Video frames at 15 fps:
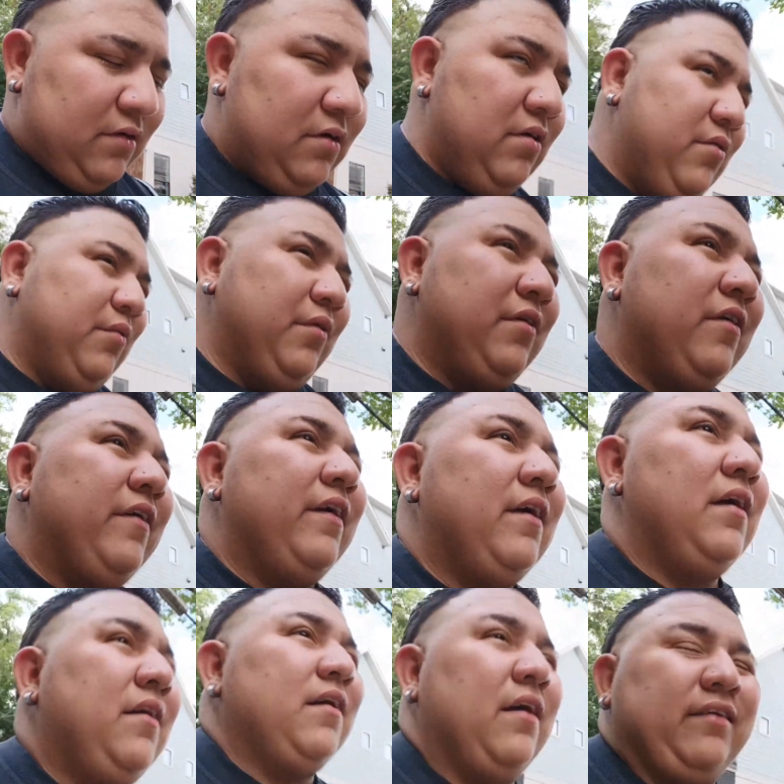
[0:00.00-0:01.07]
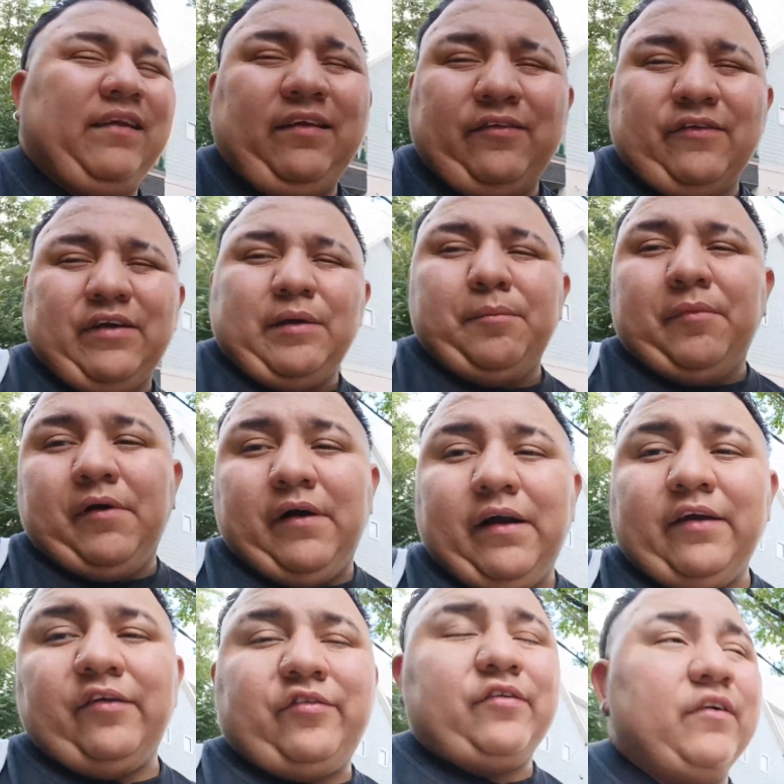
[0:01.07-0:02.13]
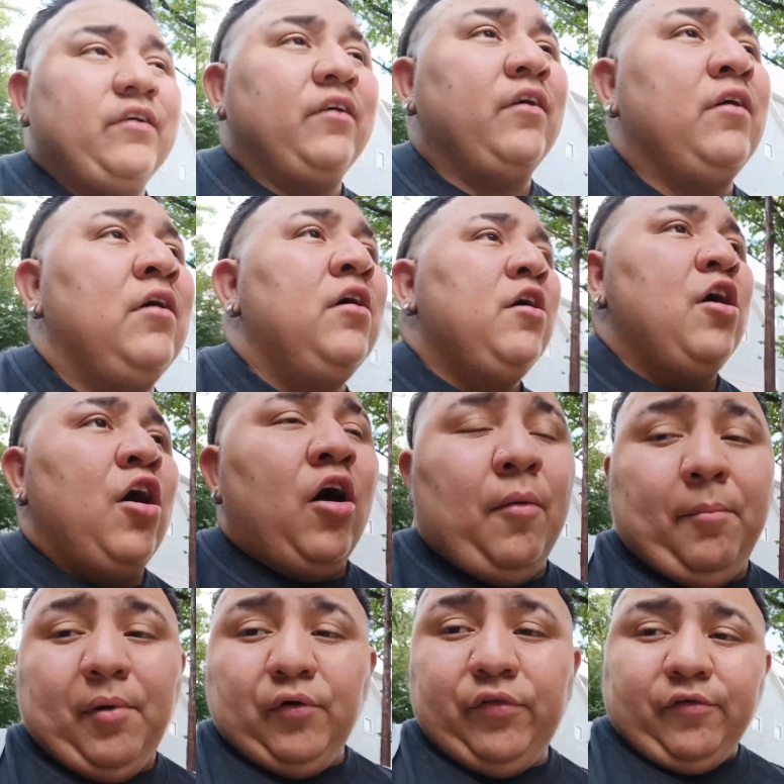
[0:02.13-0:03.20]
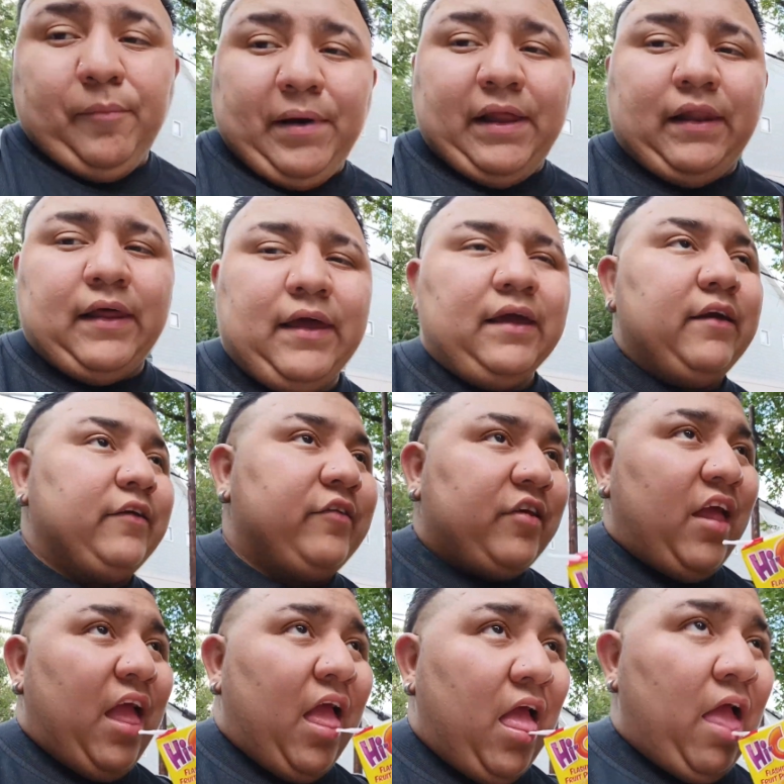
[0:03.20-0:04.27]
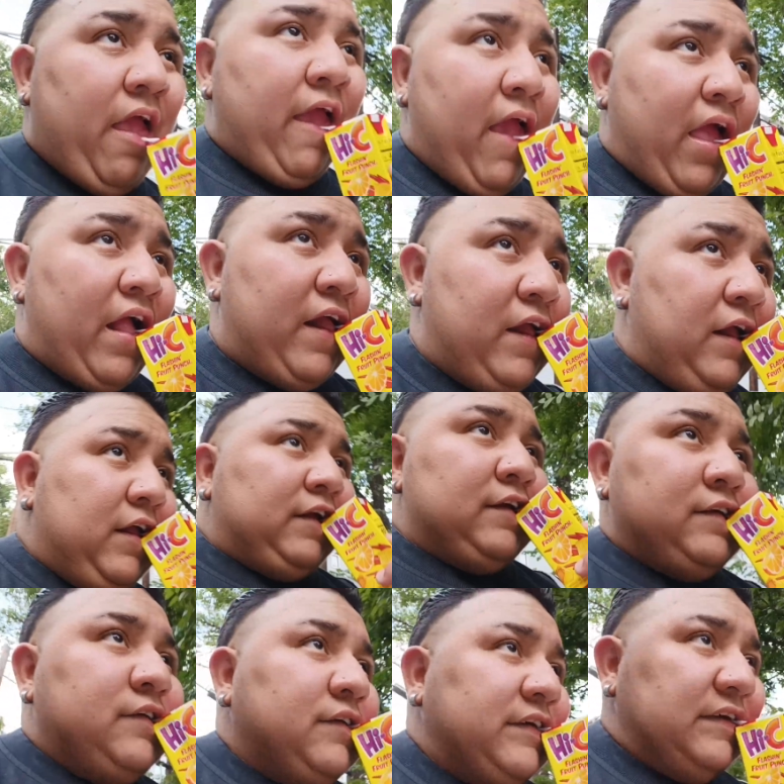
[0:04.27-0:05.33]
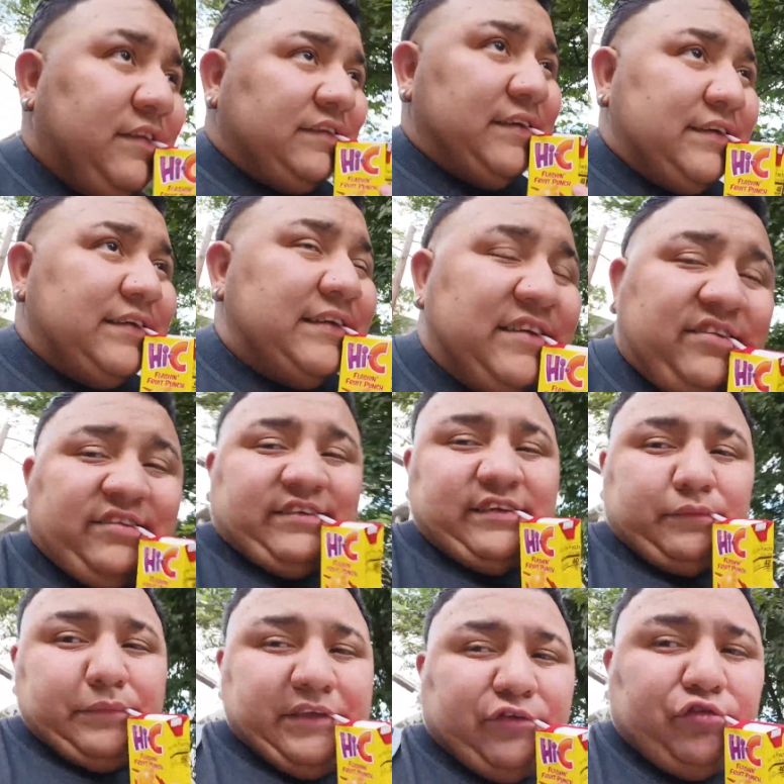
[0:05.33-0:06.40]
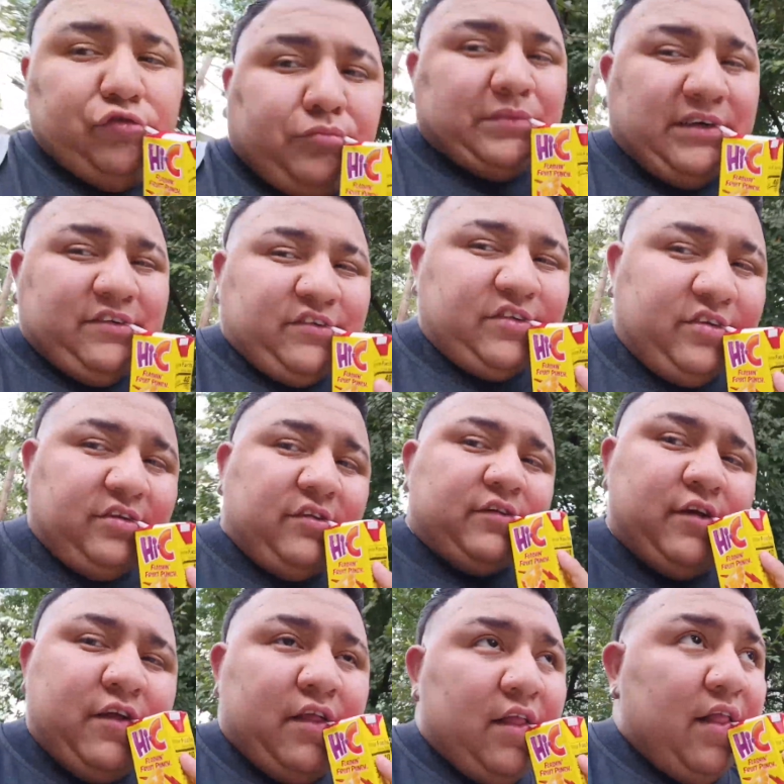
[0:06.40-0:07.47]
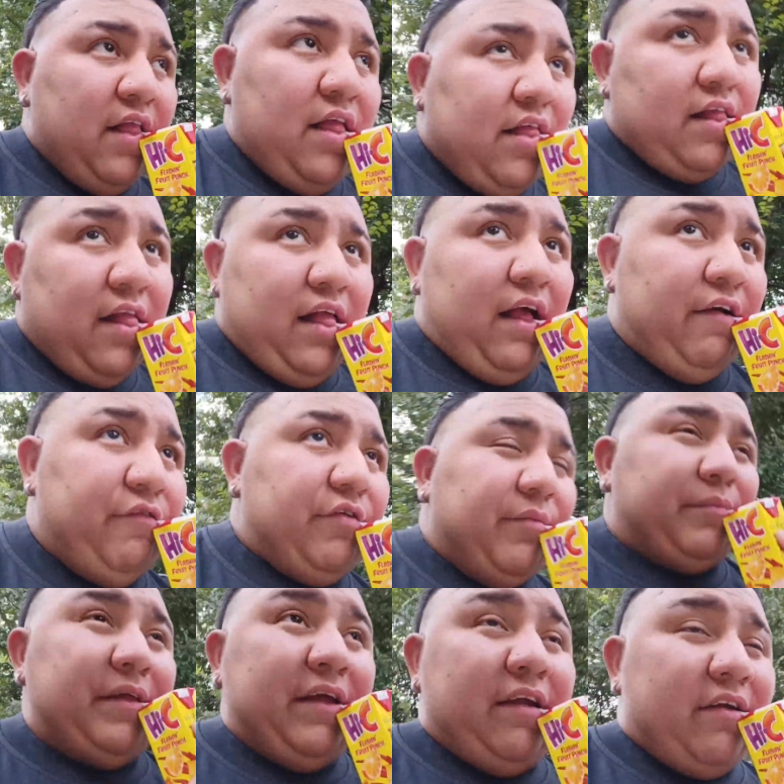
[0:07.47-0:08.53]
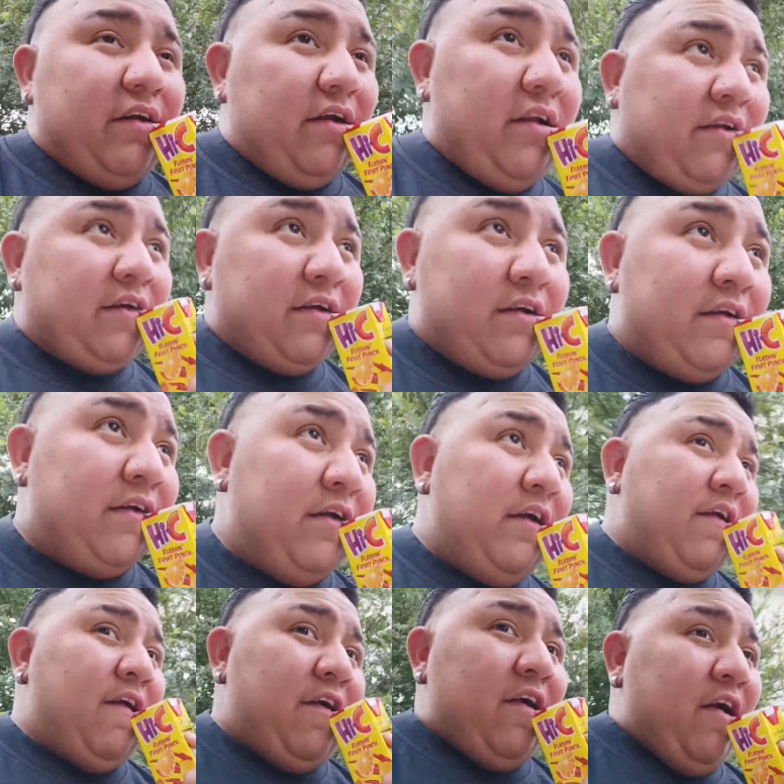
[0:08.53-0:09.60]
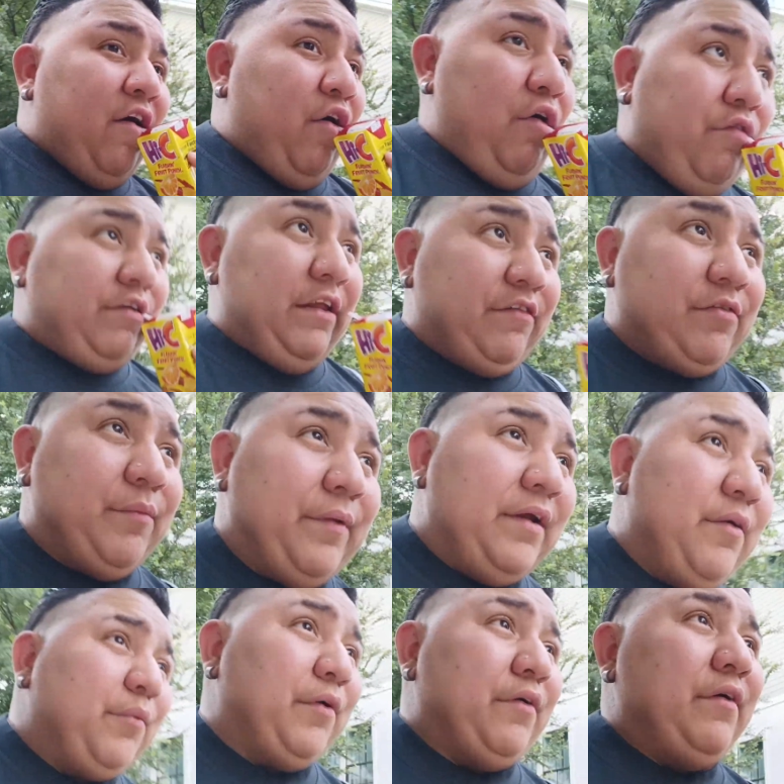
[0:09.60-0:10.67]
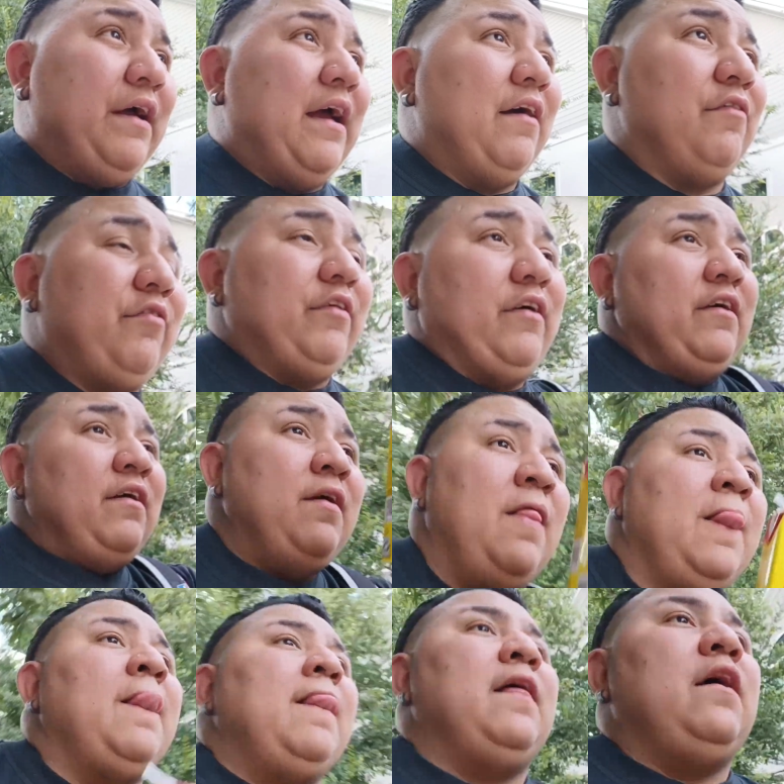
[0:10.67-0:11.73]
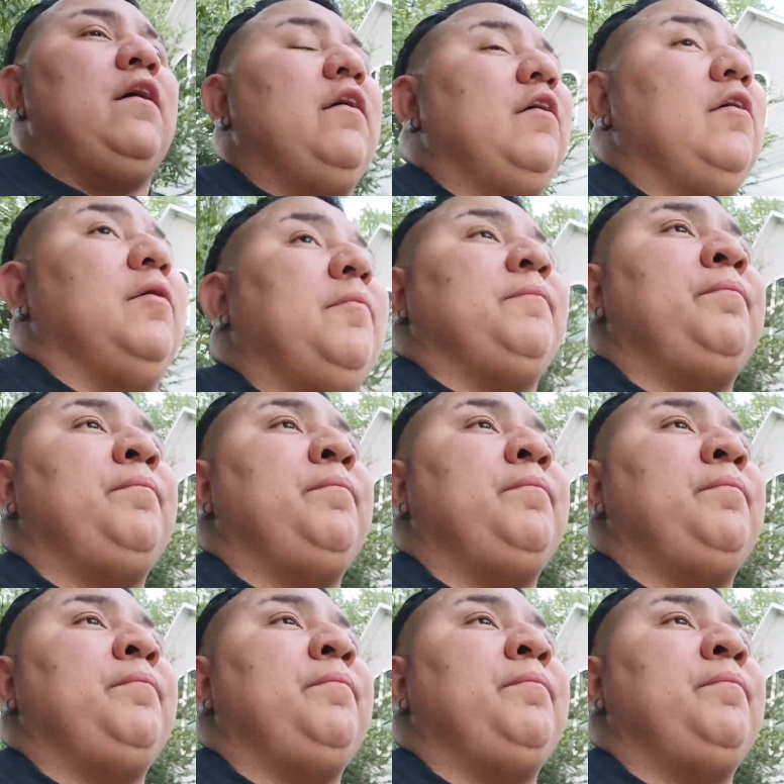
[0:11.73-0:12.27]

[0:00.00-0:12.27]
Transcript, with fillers: what are they? I think they're MRIs done on both of my legs. And then I see them in two months. And from there, hopefully from there we'll have the, um,